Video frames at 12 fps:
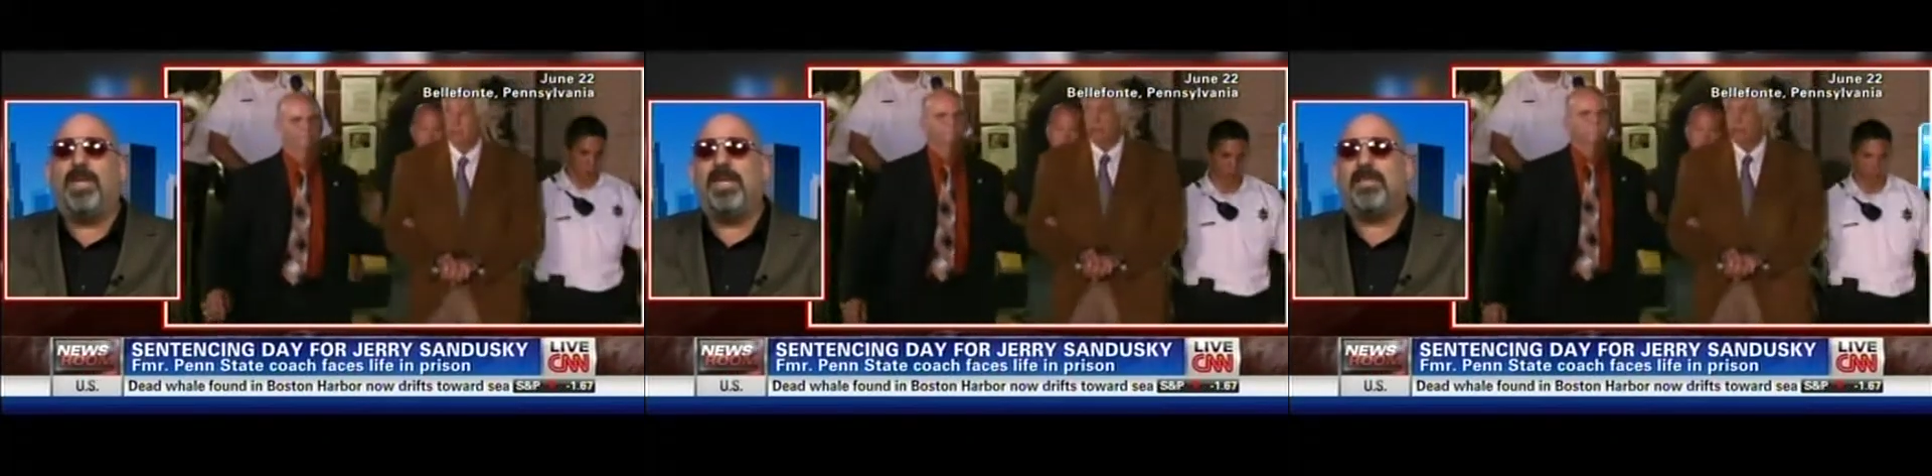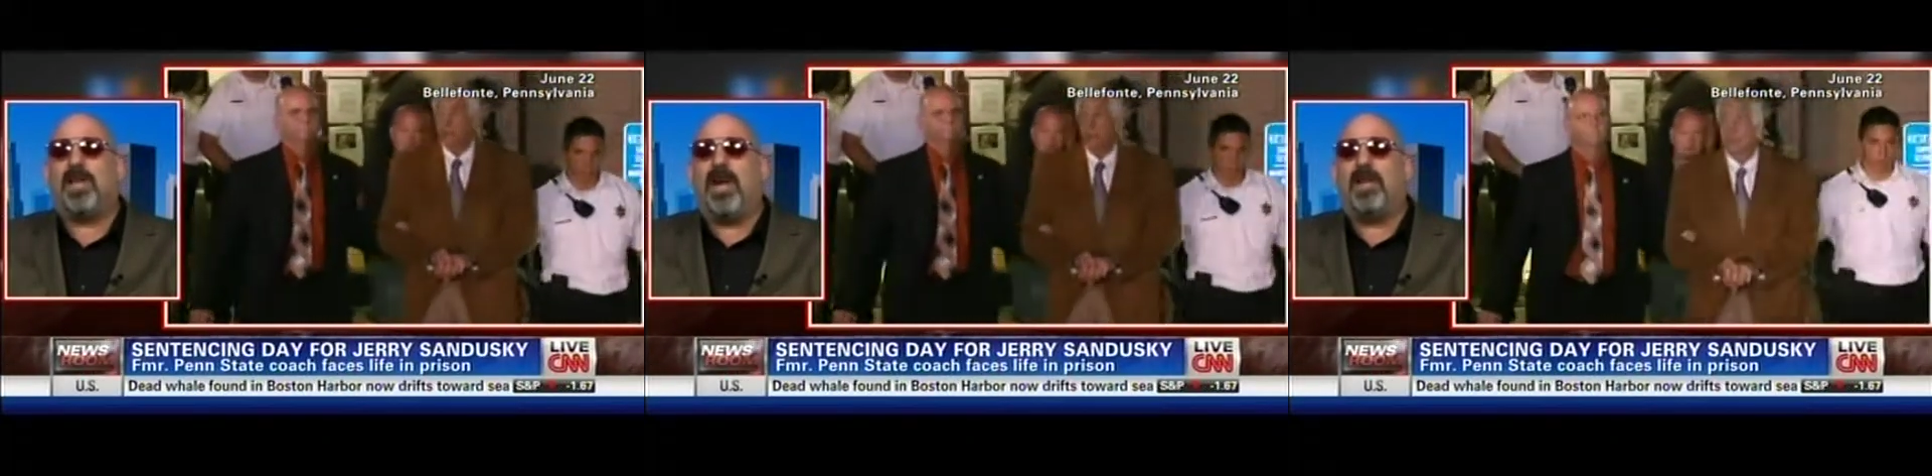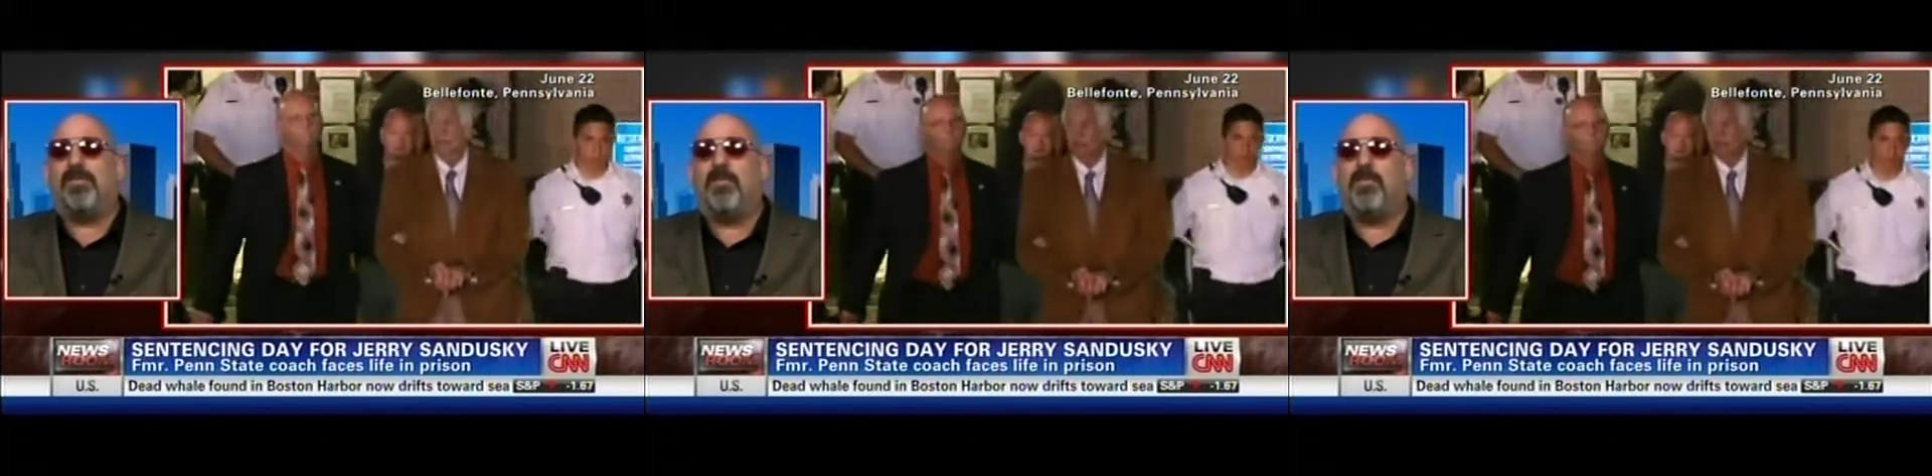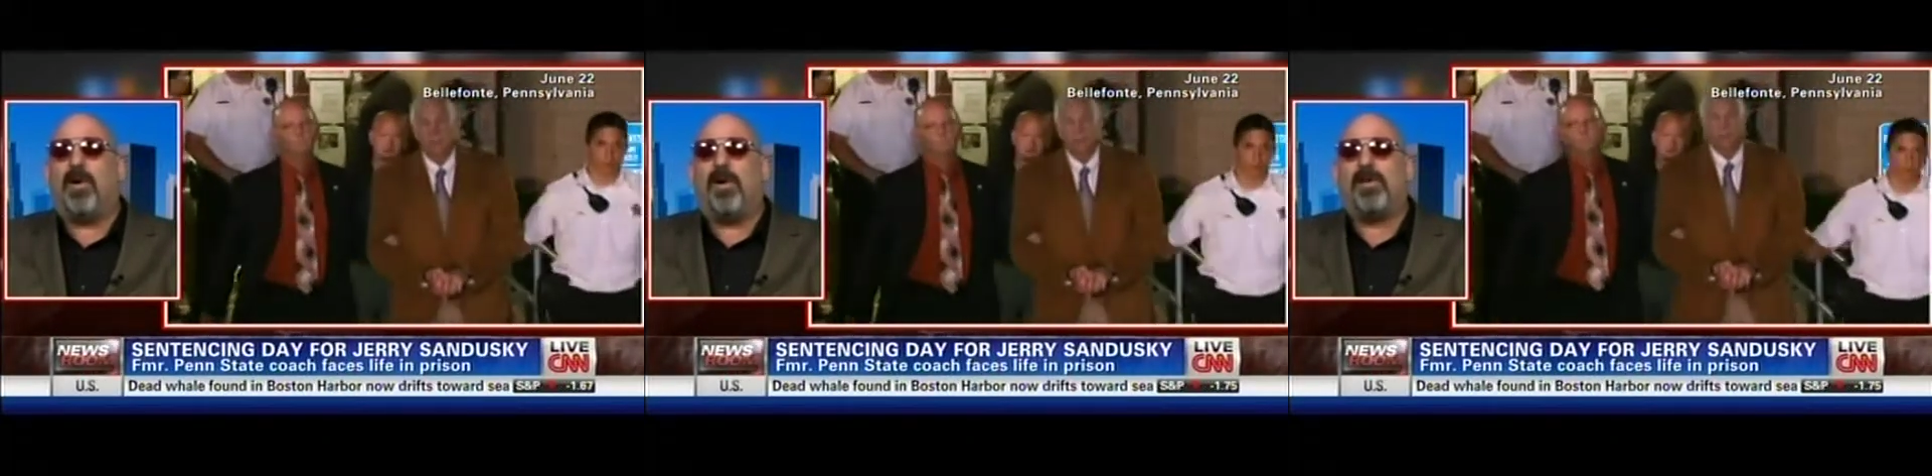he's kind of a
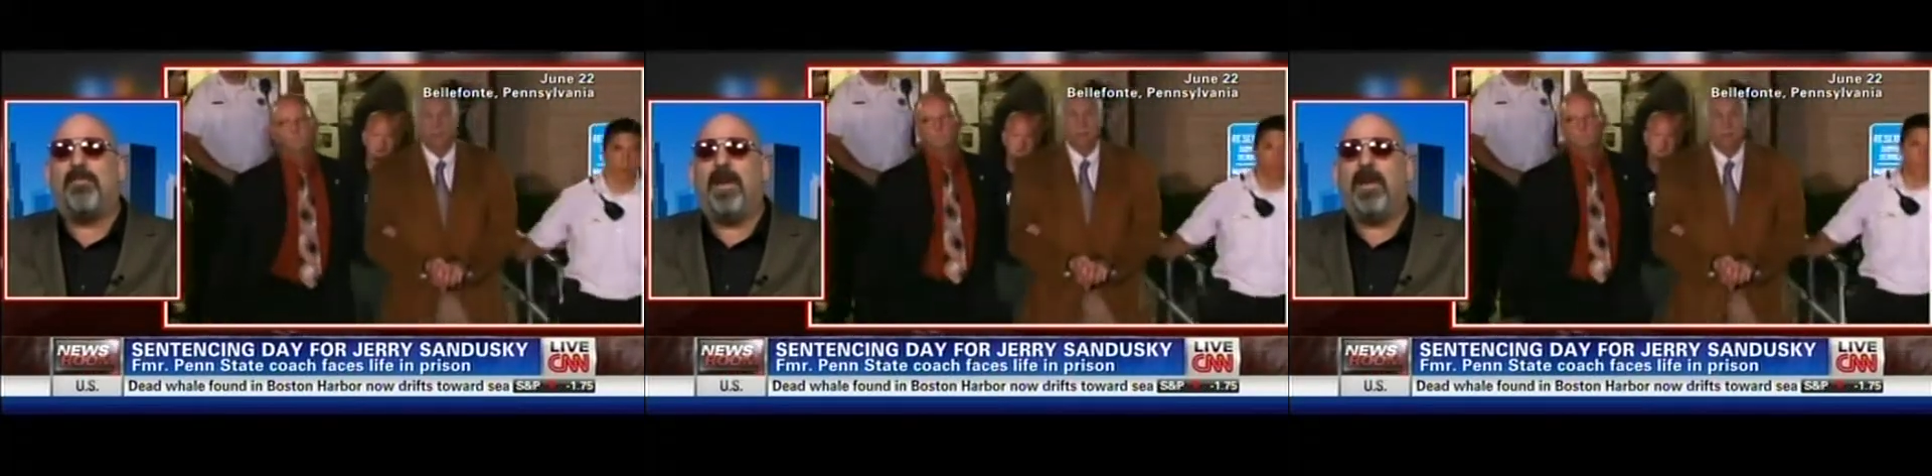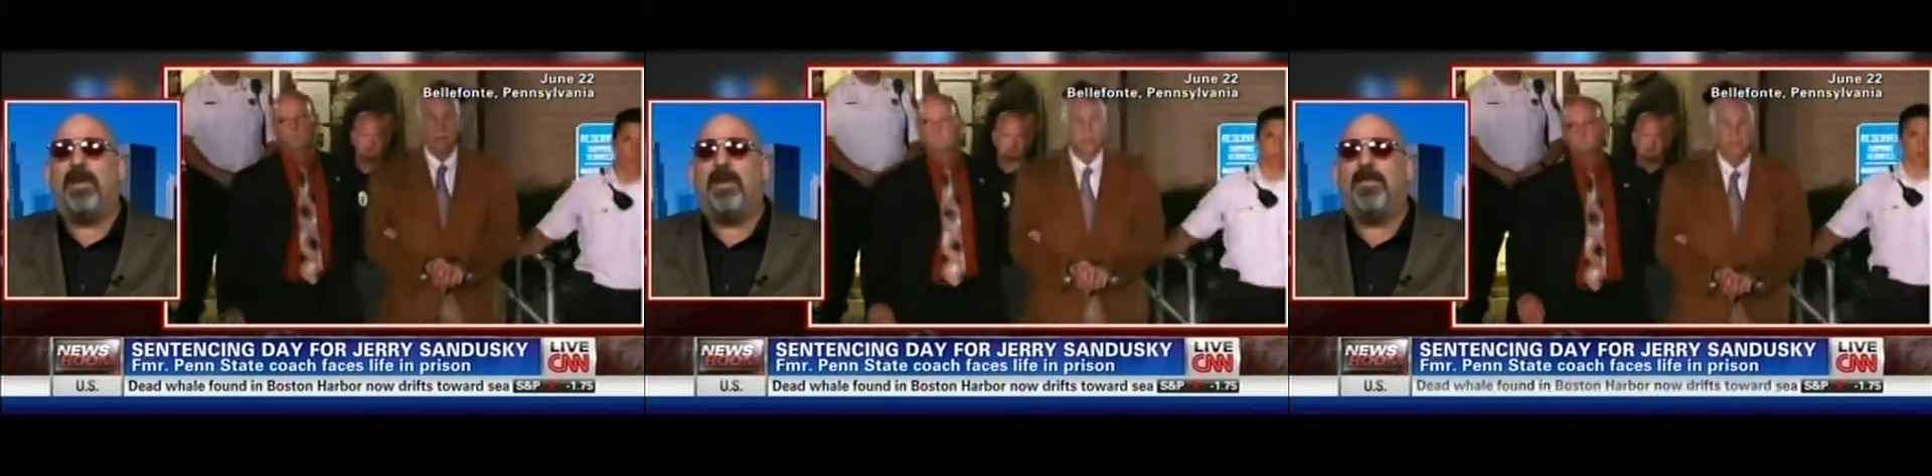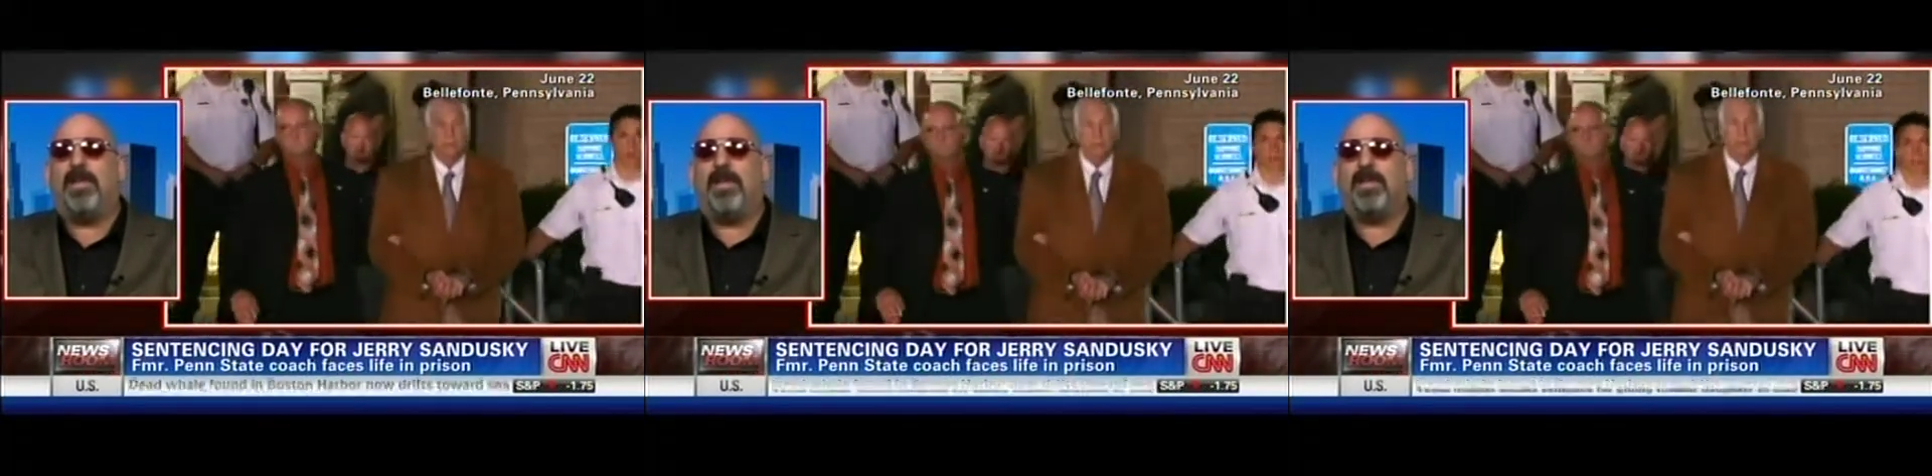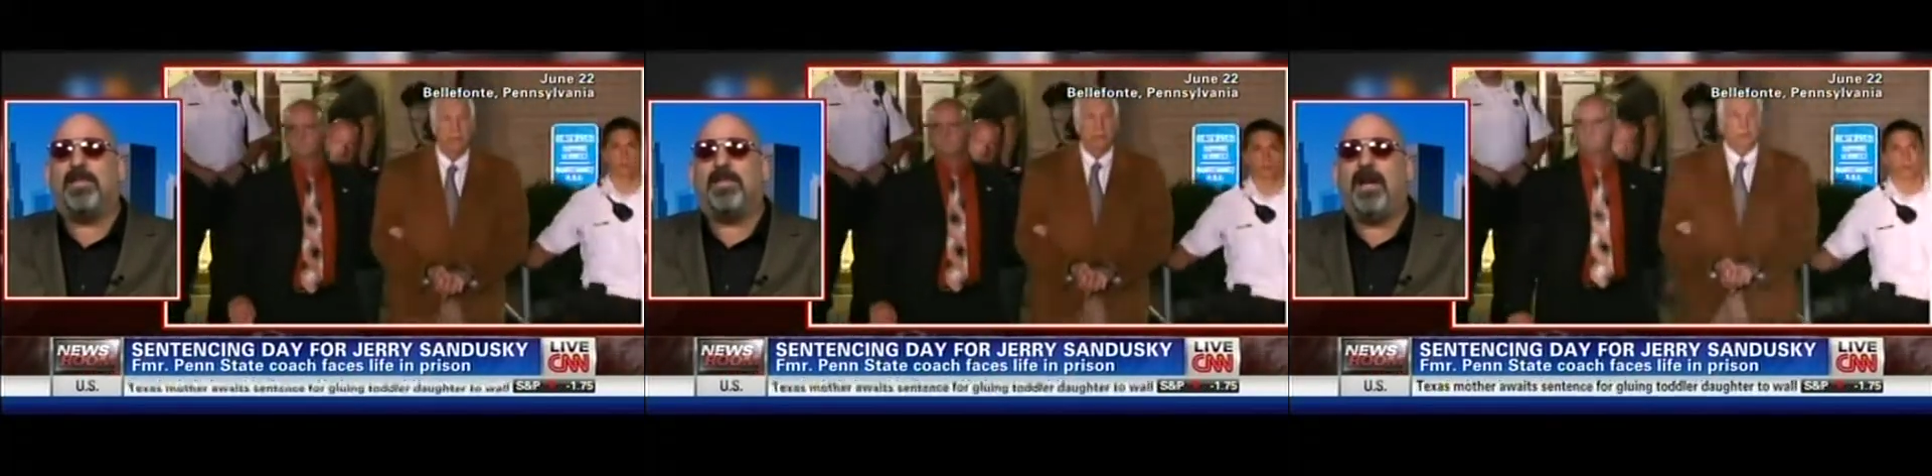marked man on
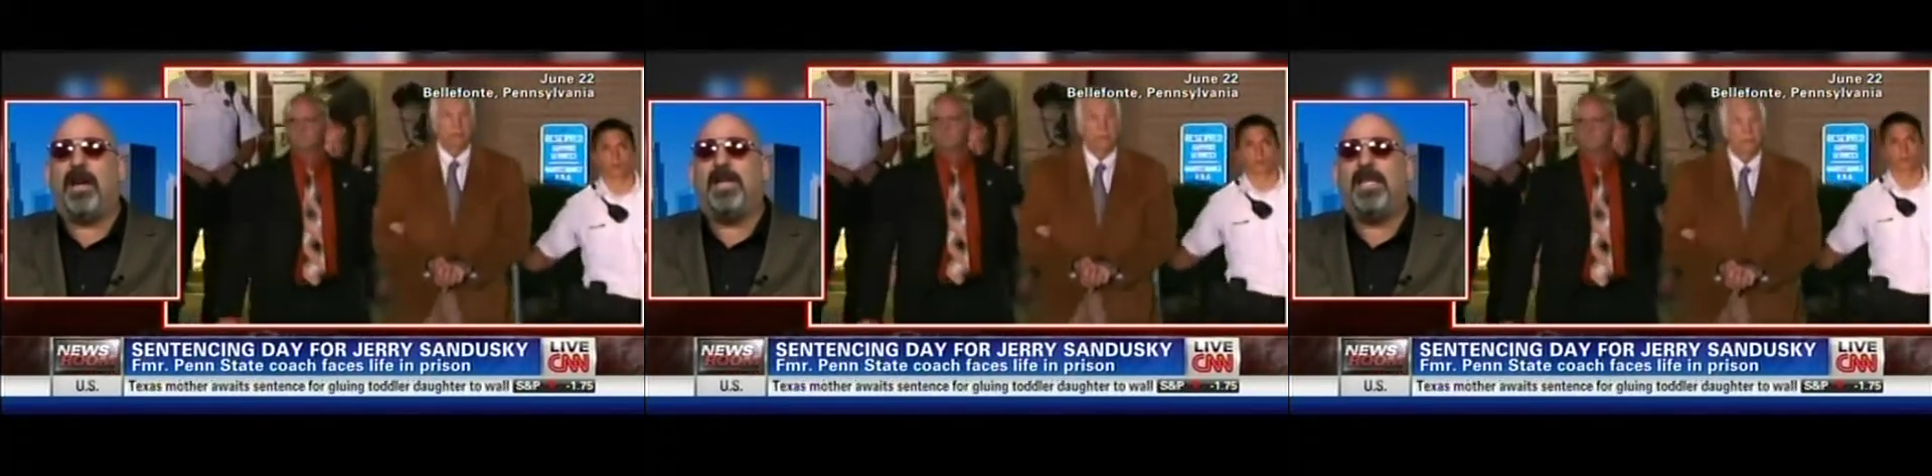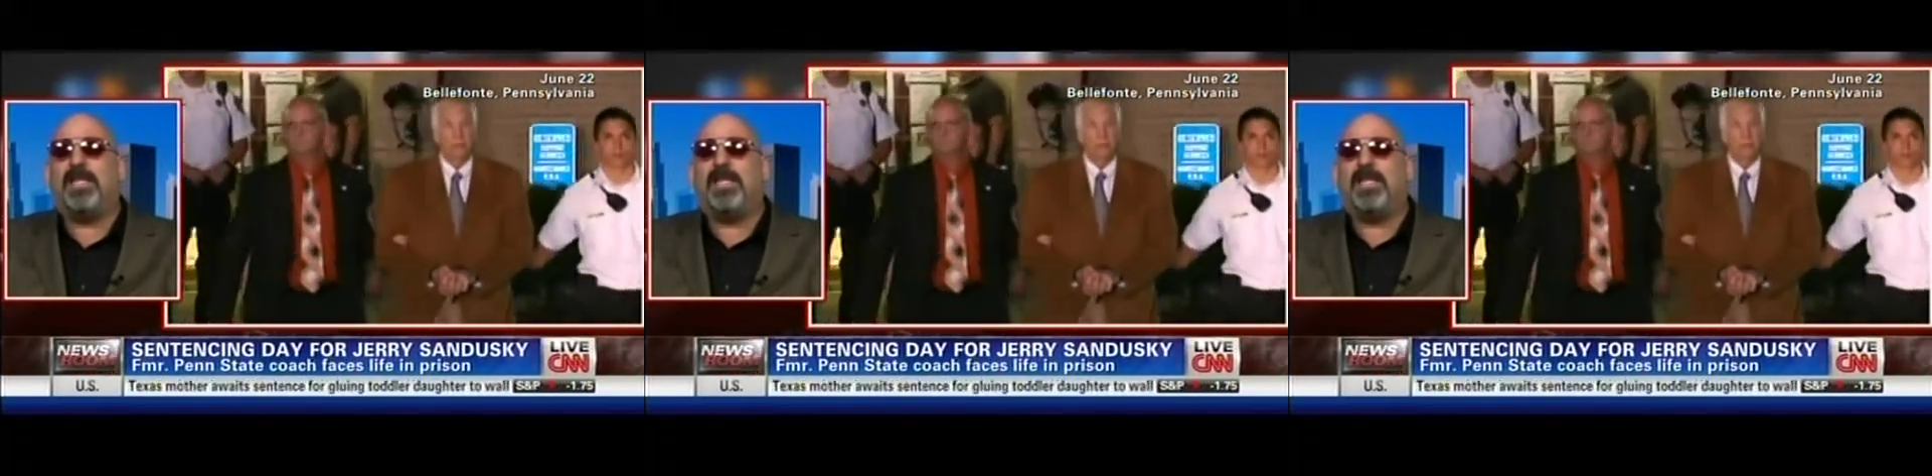the inside.